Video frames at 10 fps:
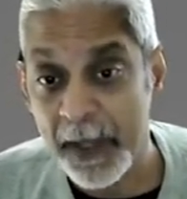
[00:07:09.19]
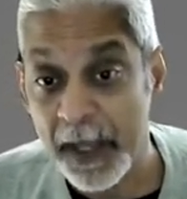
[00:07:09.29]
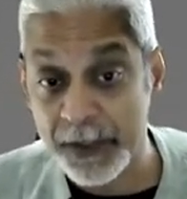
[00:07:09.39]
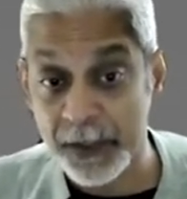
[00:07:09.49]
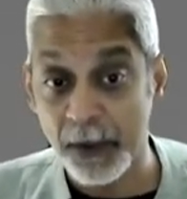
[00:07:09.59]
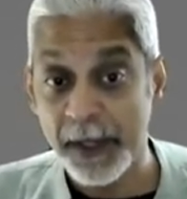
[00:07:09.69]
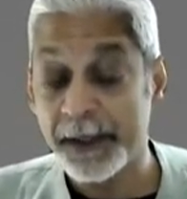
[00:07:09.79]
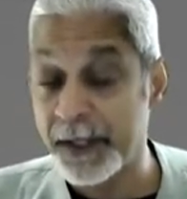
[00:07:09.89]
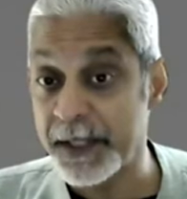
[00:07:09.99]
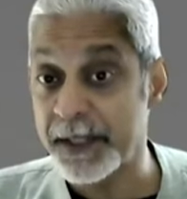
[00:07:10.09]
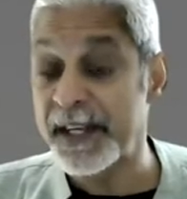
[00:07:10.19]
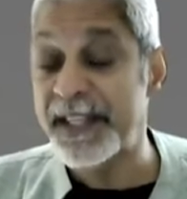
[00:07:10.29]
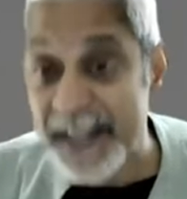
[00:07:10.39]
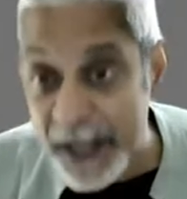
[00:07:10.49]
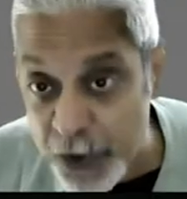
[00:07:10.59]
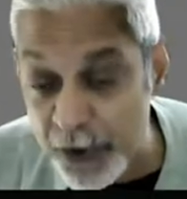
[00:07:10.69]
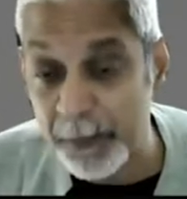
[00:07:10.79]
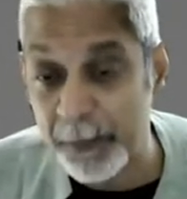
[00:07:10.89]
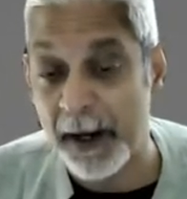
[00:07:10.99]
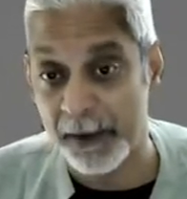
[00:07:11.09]
And so this is an essential
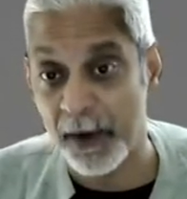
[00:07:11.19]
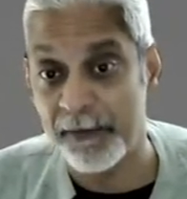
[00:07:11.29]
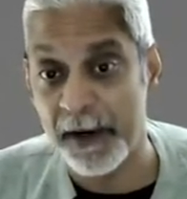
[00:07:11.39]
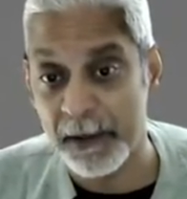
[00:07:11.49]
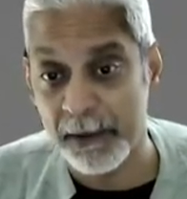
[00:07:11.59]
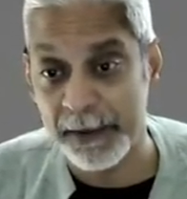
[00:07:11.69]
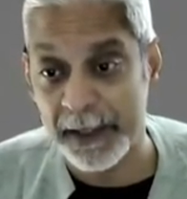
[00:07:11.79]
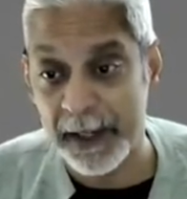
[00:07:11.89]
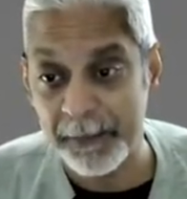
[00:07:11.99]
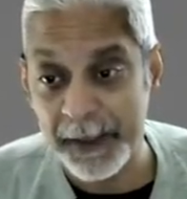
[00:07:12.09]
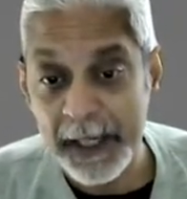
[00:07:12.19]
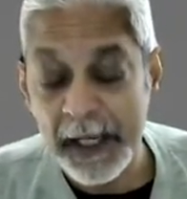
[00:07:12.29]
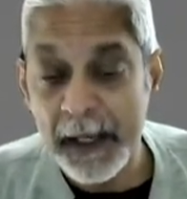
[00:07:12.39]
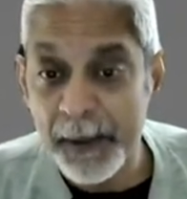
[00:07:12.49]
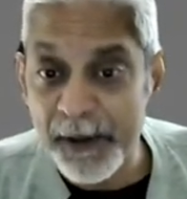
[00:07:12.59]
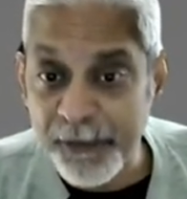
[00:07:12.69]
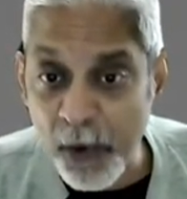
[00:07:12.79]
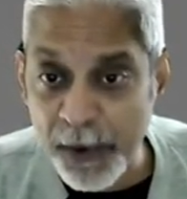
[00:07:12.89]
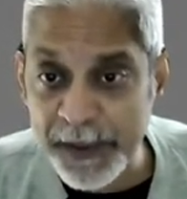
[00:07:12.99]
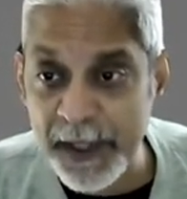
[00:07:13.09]
part of our growing up. But of
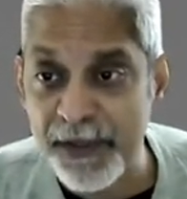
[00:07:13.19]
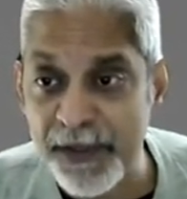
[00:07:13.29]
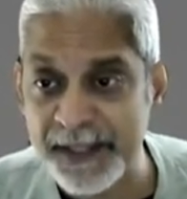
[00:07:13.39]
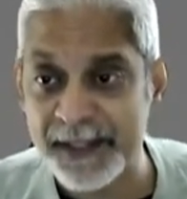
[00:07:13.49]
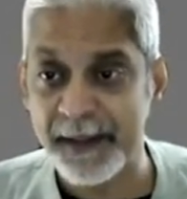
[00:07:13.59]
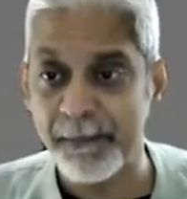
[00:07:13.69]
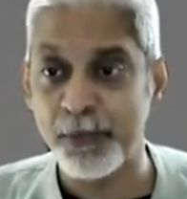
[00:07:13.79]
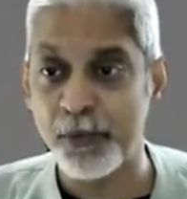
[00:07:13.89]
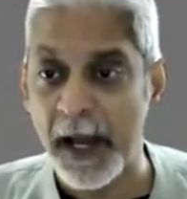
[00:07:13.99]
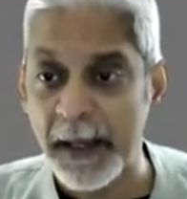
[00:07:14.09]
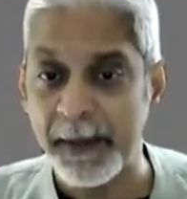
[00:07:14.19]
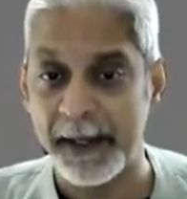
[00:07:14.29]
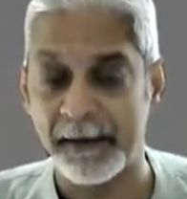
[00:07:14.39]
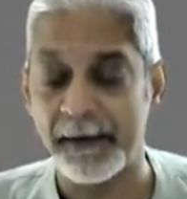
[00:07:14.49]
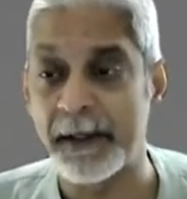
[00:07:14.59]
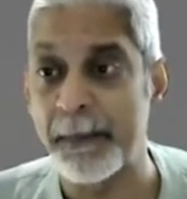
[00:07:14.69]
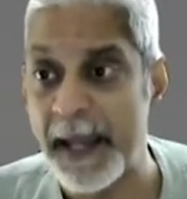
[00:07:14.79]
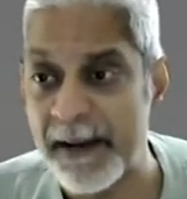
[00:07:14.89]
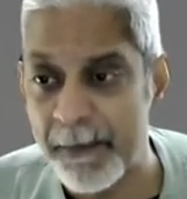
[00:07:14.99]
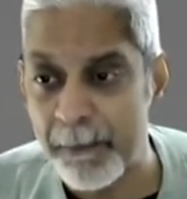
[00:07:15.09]
course, this priming to
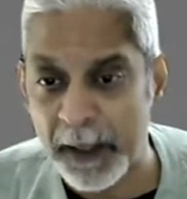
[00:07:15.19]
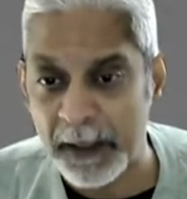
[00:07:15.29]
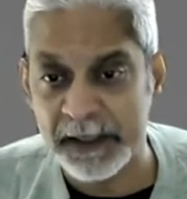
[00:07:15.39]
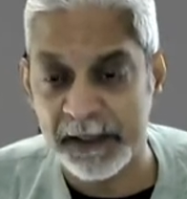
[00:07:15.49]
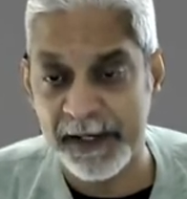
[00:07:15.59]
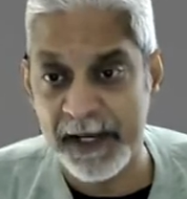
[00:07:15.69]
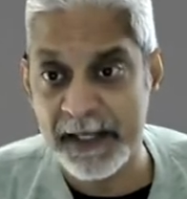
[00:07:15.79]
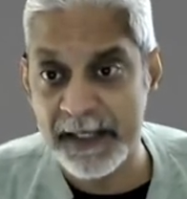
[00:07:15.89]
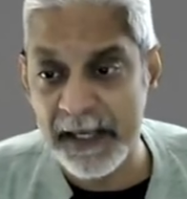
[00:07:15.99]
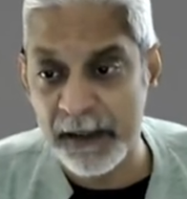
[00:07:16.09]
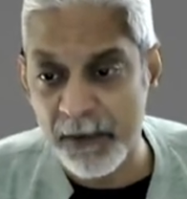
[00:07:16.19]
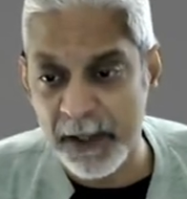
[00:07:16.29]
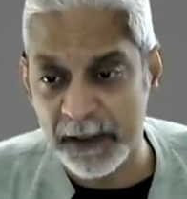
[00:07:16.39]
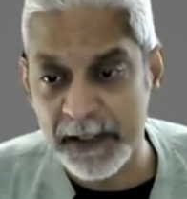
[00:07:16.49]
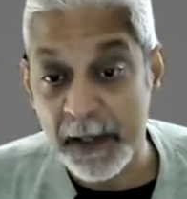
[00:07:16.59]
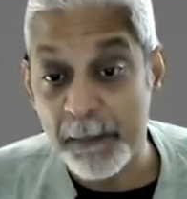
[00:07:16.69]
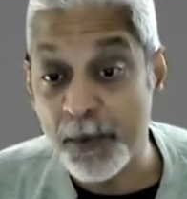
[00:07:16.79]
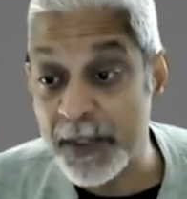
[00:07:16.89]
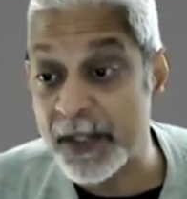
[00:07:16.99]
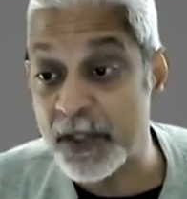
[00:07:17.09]
behave impulsively and seek thrills
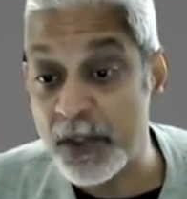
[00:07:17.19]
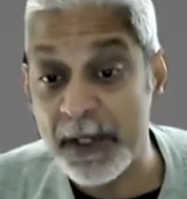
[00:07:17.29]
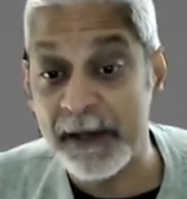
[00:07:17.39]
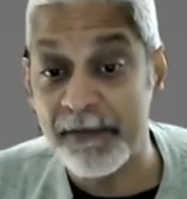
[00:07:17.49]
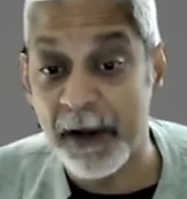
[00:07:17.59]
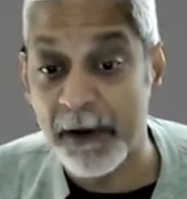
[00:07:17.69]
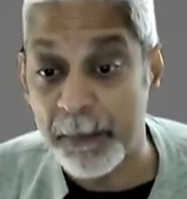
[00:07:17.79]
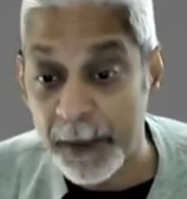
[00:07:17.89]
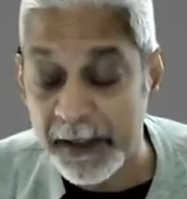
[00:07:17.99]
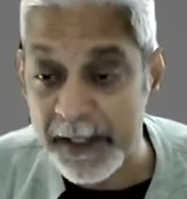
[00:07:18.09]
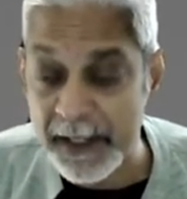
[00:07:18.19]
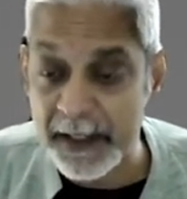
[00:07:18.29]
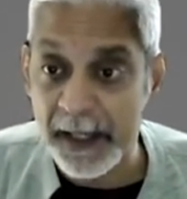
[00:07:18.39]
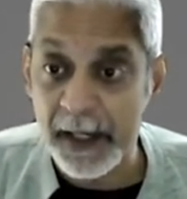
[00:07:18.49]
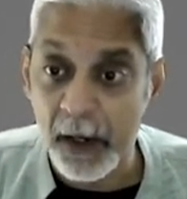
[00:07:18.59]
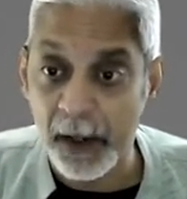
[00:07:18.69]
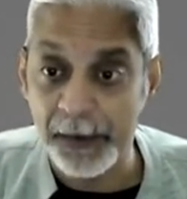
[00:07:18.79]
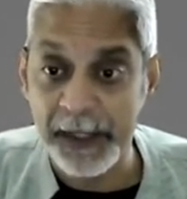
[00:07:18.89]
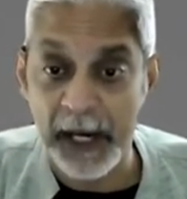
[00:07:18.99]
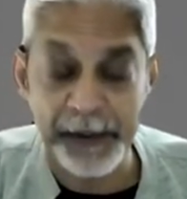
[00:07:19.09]
presents unique vulnerabilities on
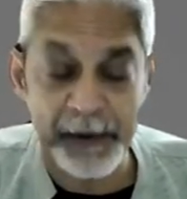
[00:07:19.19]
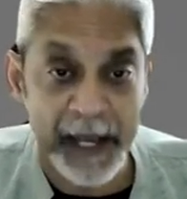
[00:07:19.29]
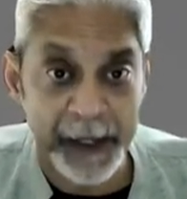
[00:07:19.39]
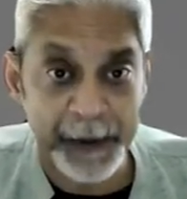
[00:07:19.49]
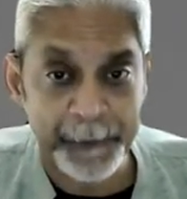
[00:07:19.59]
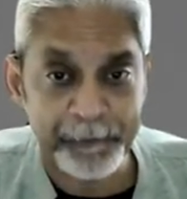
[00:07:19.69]
the other hand.